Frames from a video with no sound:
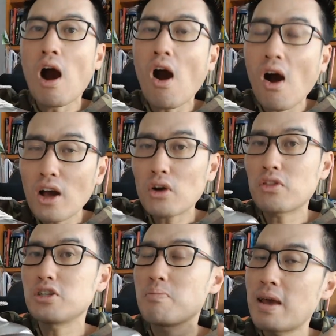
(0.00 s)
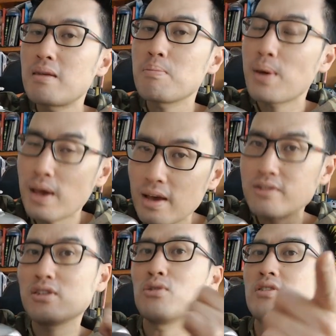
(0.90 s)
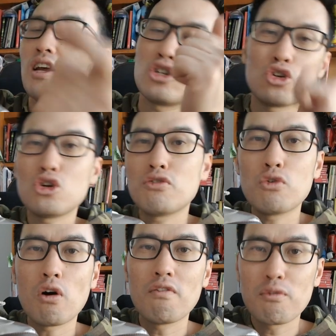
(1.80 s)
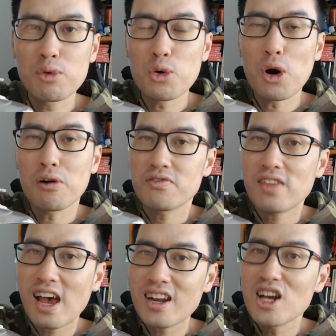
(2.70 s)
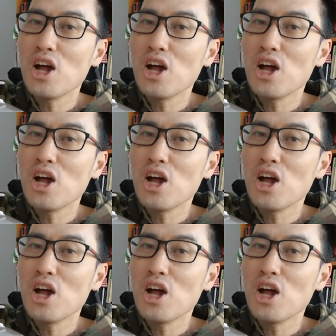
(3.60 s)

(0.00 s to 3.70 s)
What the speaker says: I got the Jamaican pair, so stay tuned for a review of that.